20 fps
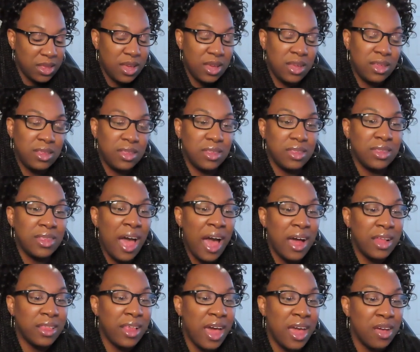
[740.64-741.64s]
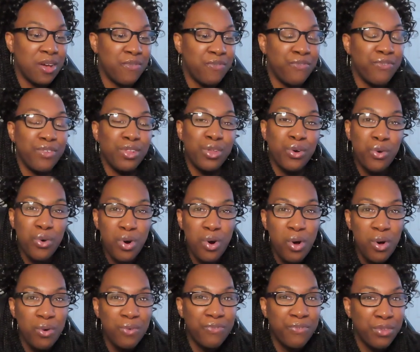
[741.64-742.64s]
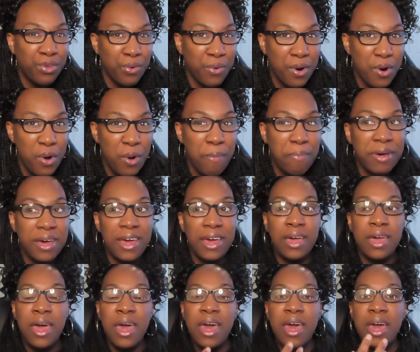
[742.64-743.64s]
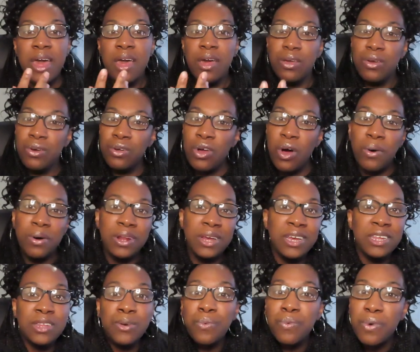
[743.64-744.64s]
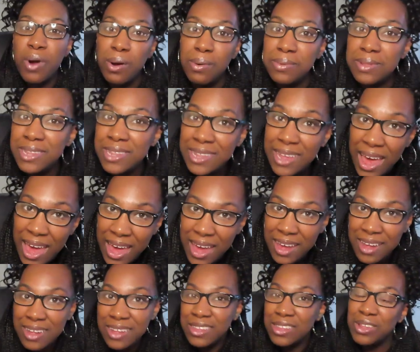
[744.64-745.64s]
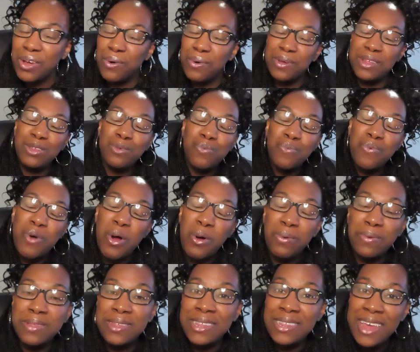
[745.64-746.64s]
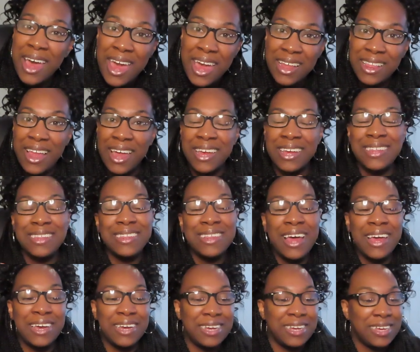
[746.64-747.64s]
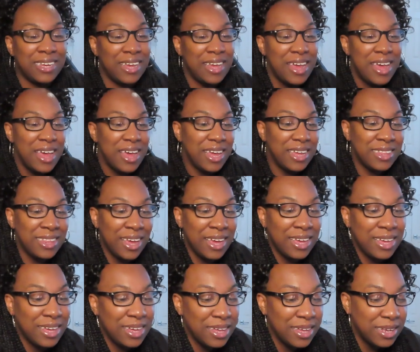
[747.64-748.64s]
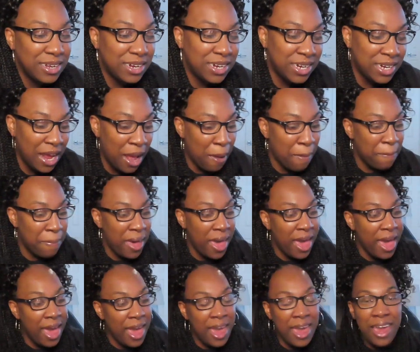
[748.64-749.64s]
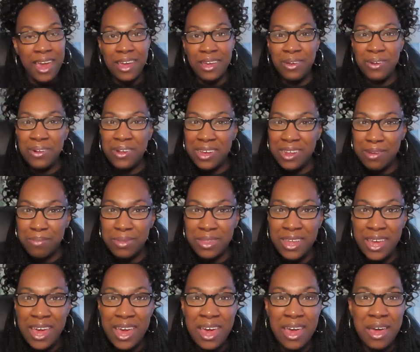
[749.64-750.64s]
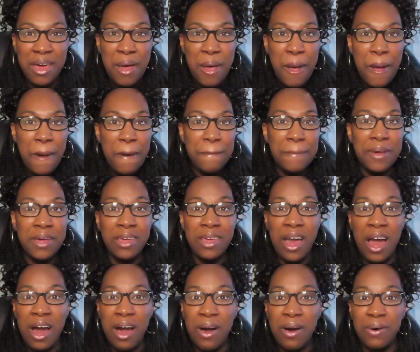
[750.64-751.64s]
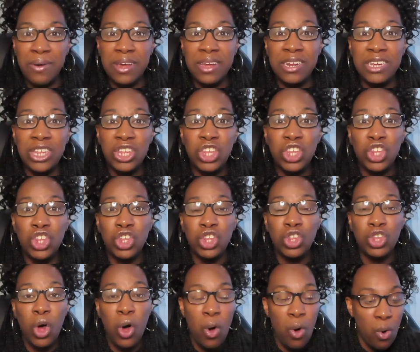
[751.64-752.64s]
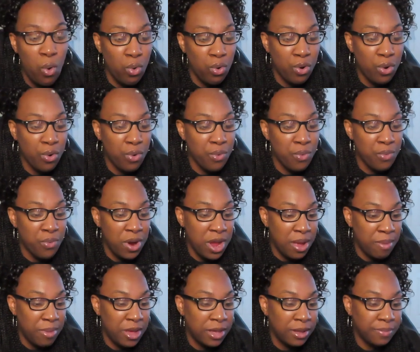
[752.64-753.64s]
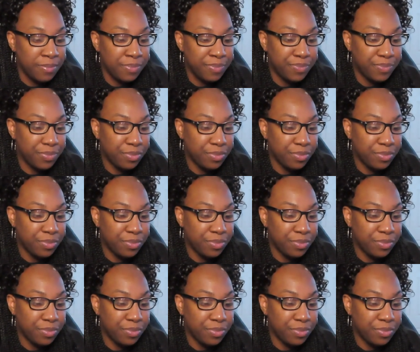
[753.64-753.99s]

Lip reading: It's not like floral, but you know, it is a rosé, so it's rosé, like it's like a champagne, you know what I'm saying? But y'all, it is so creamy,